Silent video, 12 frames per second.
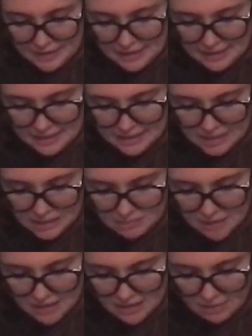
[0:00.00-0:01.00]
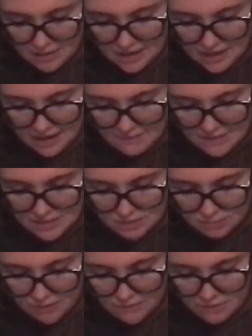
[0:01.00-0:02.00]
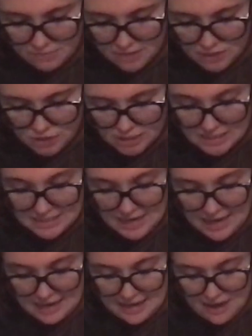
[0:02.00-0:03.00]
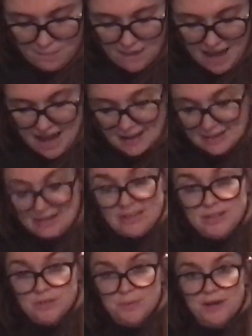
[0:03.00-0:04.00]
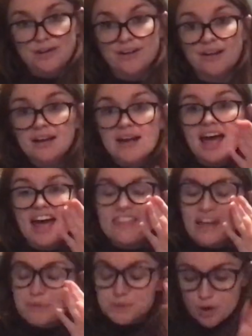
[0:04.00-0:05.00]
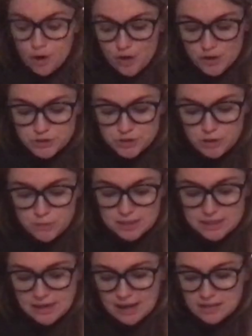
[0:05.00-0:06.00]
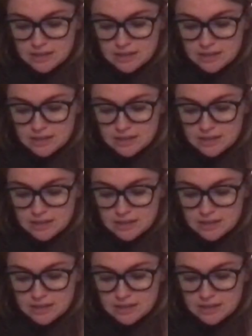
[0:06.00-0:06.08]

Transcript: And then we have this Reformation tan alpaca sweater, and that was also new with tags.